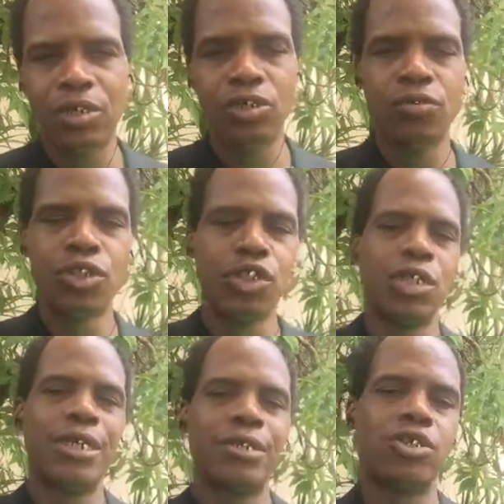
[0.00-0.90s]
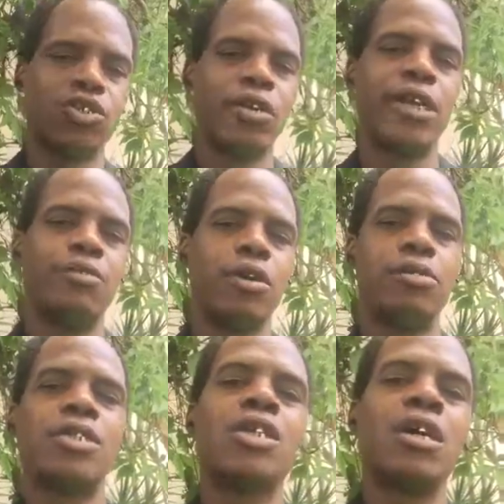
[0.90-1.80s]
you would see that the trade
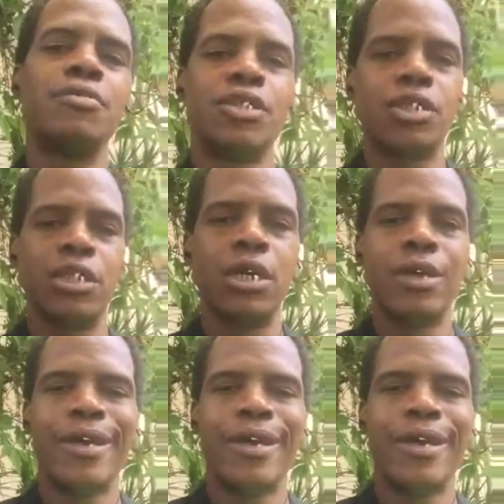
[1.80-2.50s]
war is currency.